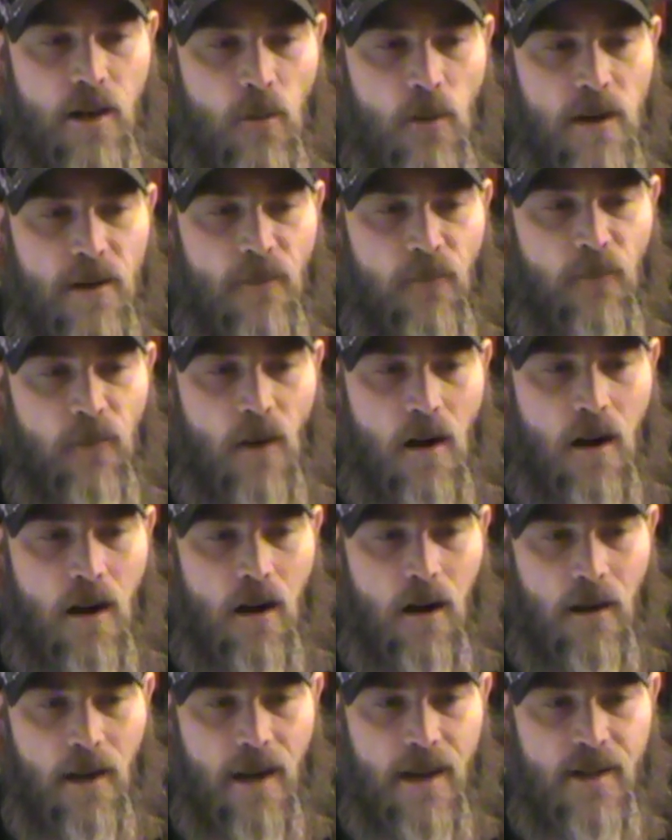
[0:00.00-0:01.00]
green
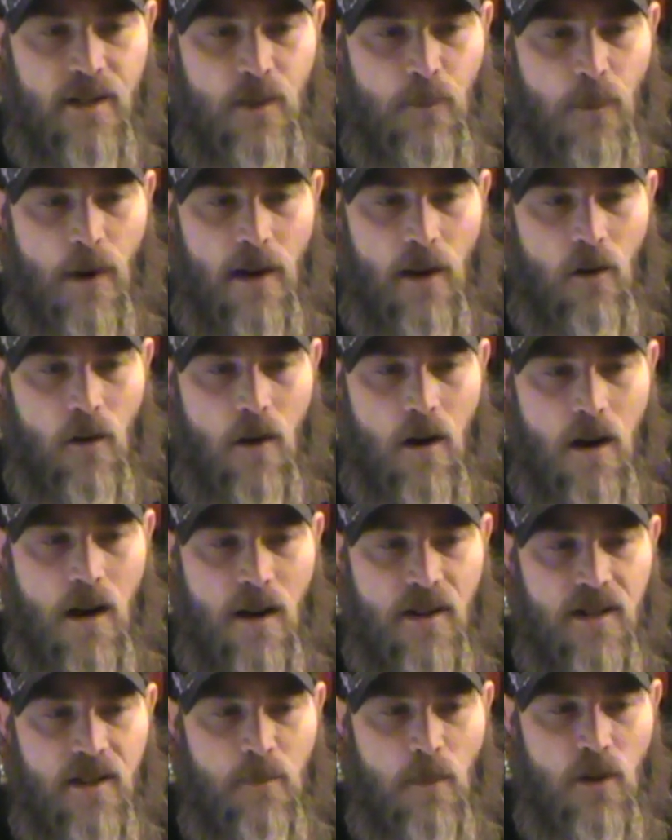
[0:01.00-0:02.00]
fog has spread
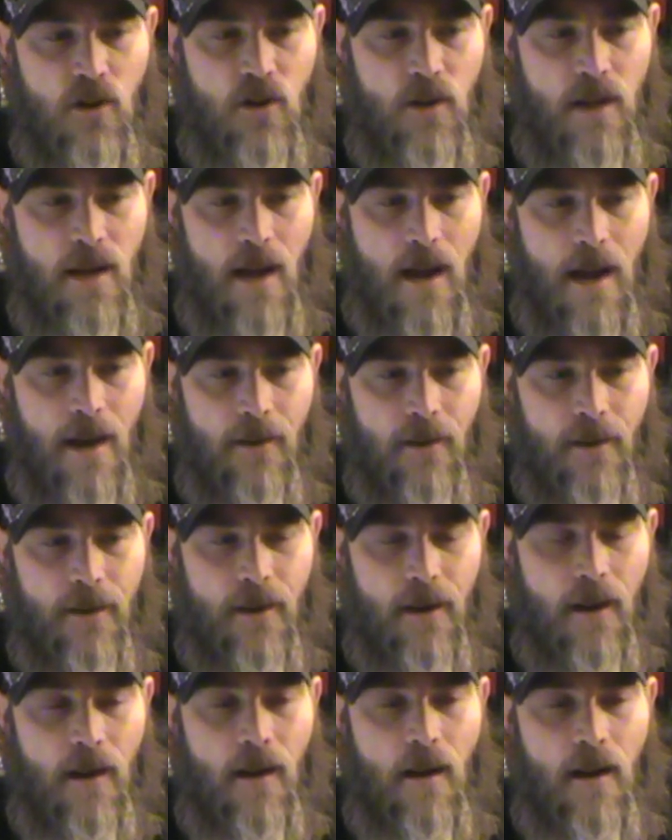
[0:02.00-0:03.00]
across much of the
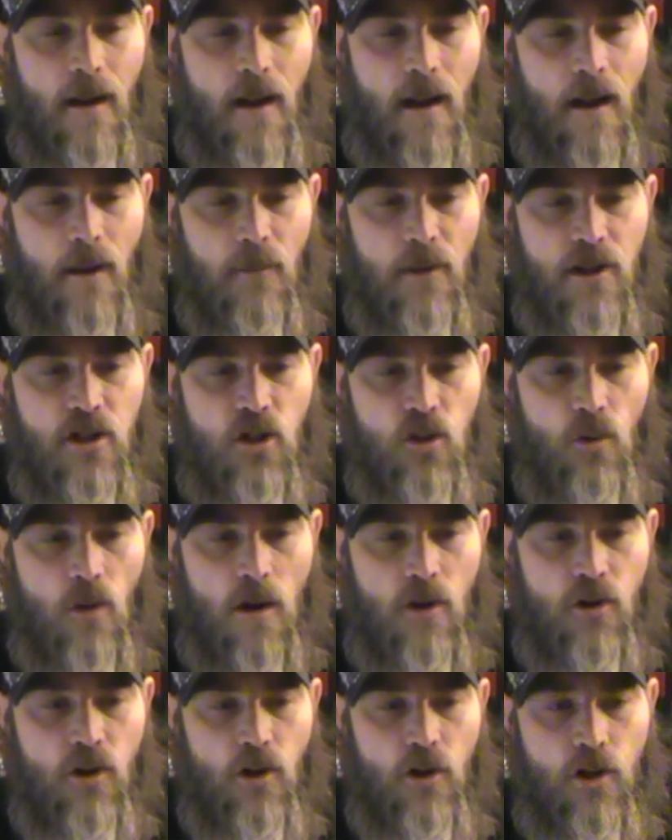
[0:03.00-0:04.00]
island. Every
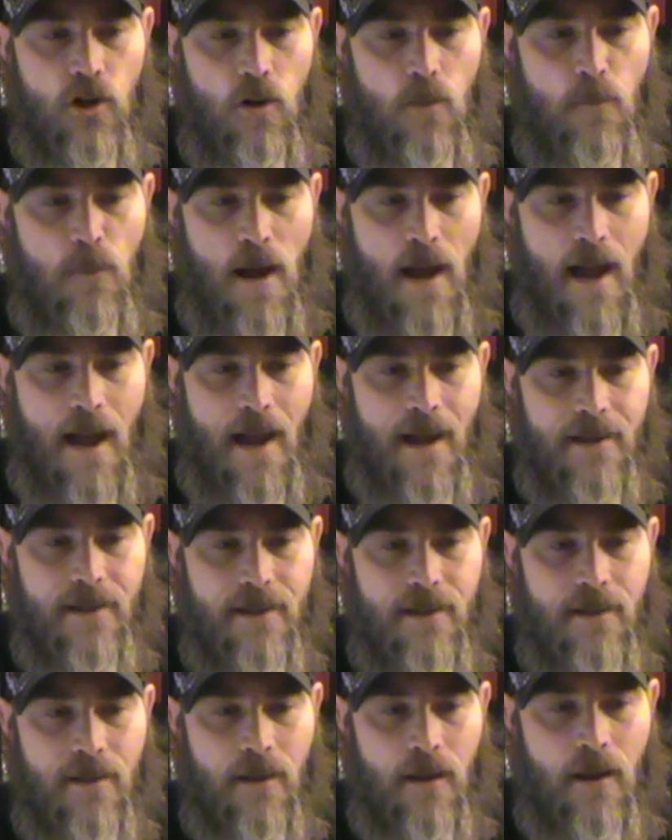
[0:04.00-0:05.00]
structure you
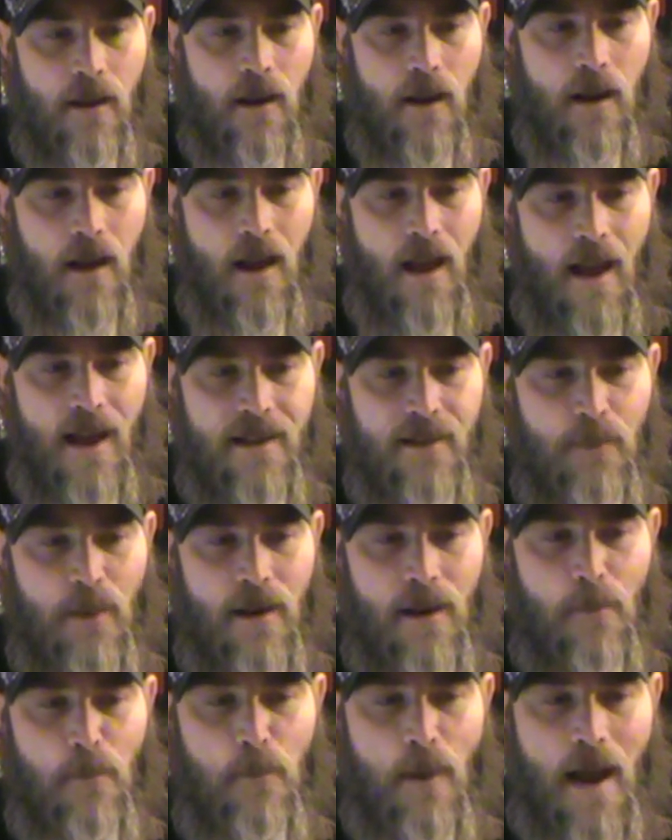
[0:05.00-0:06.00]
pass has
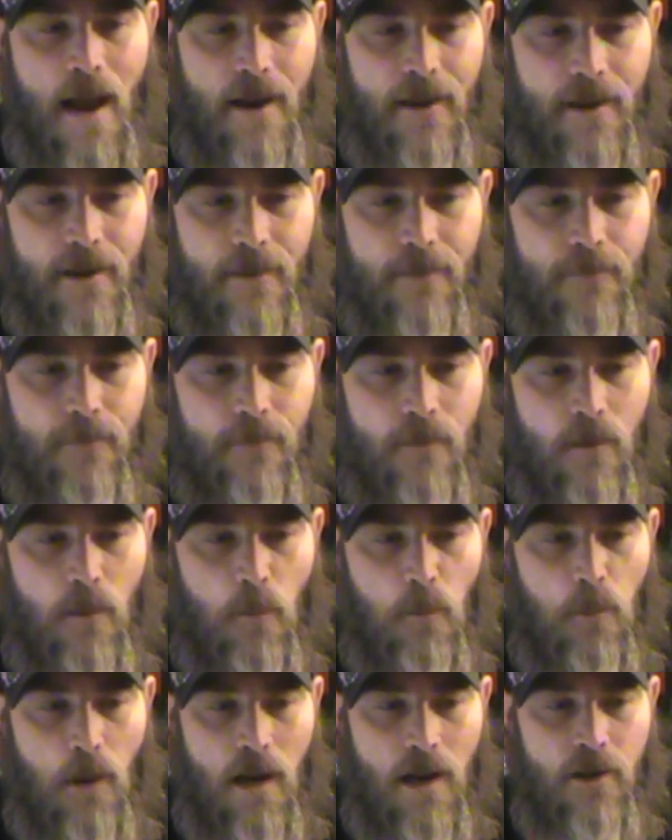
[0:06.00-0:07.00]
been abandoned
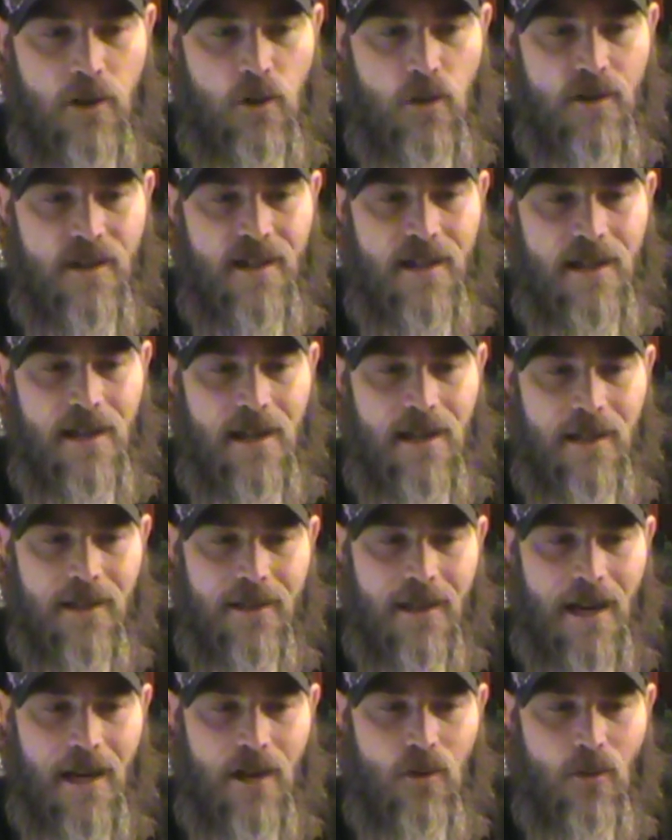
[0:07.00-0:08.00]
but you see
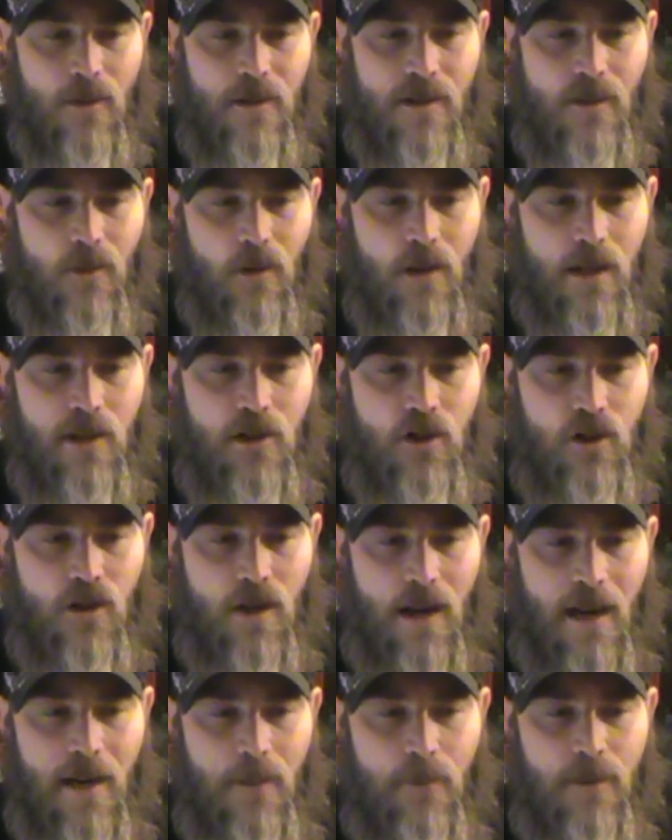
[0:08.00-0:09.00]
dangerous looking
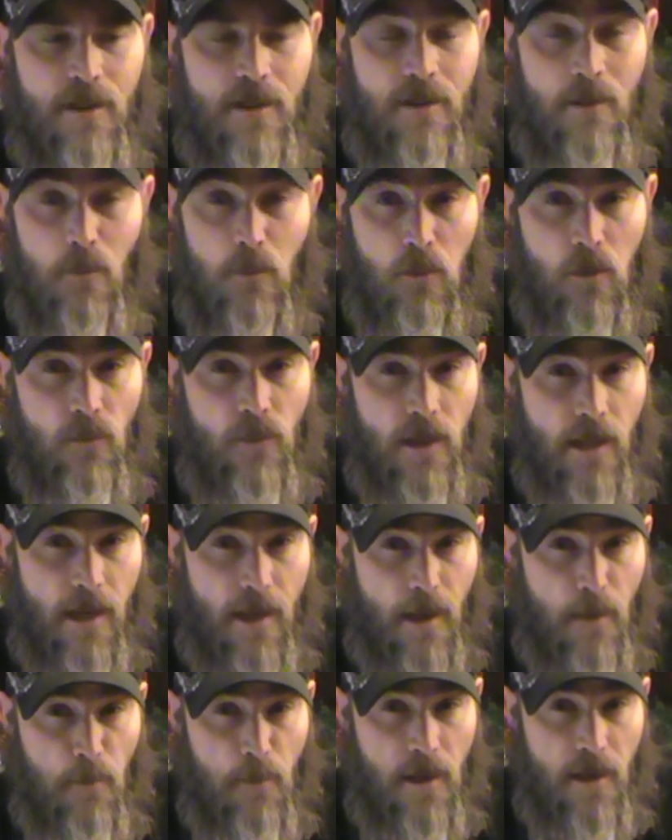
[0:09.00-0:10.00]
shapes moving
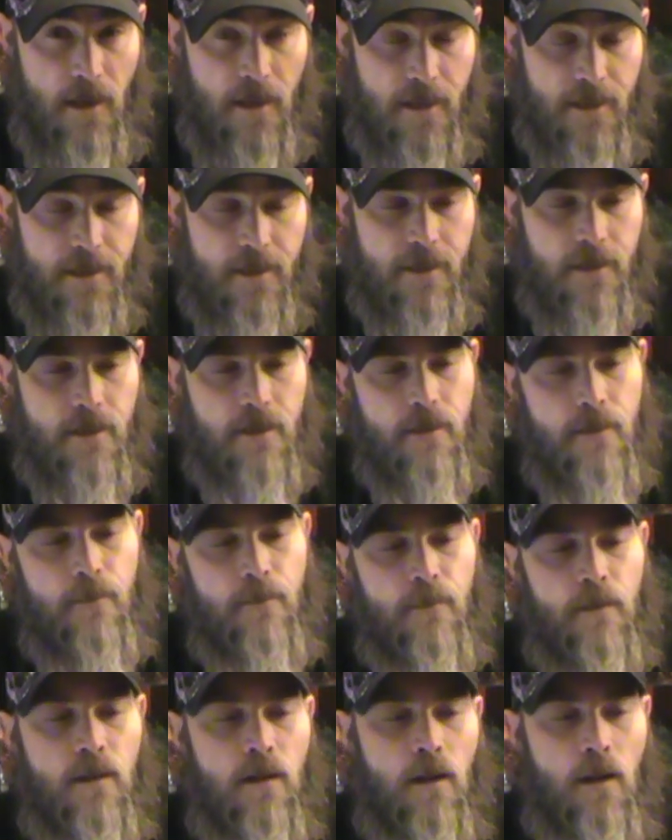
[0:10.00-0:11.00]
in the mists.
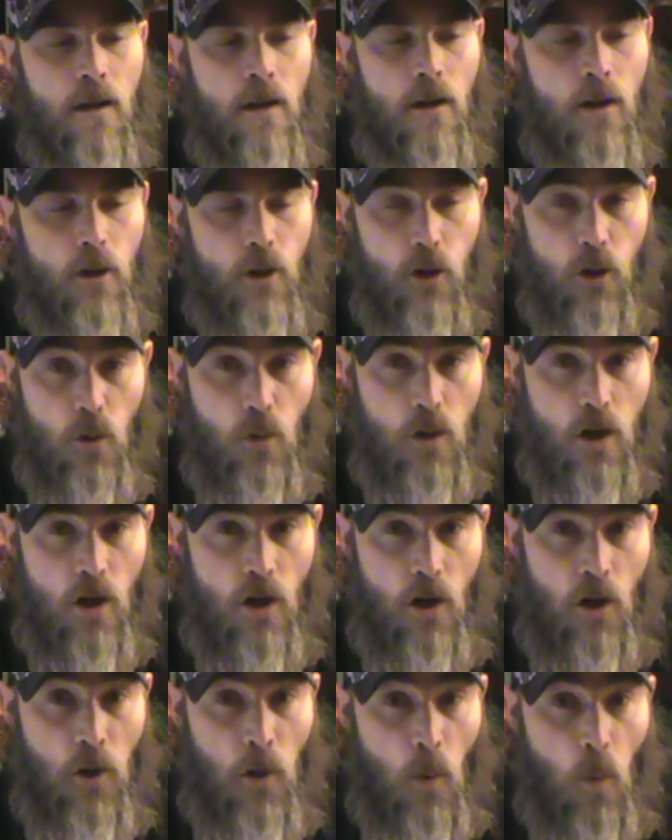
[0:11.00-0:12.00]
You
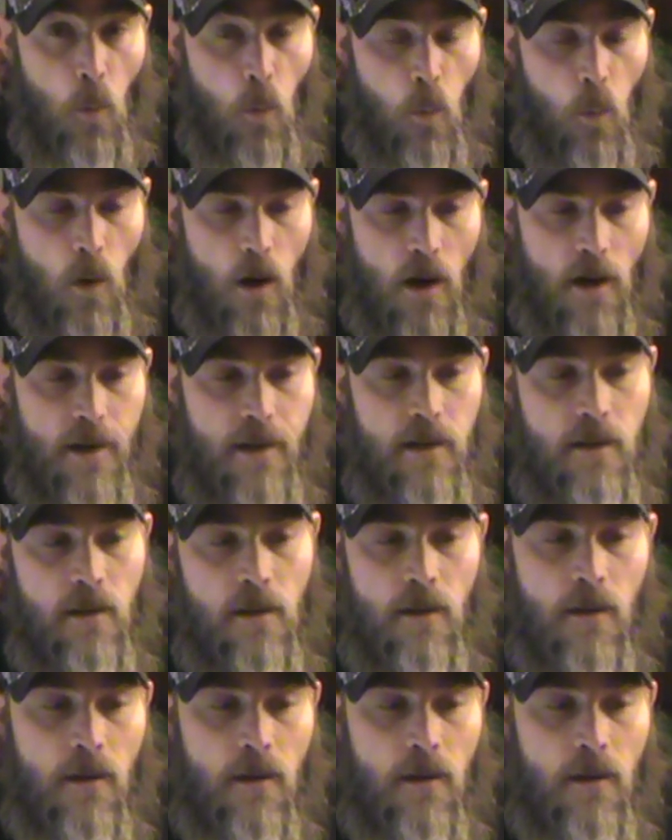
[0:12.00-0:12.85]
could, one,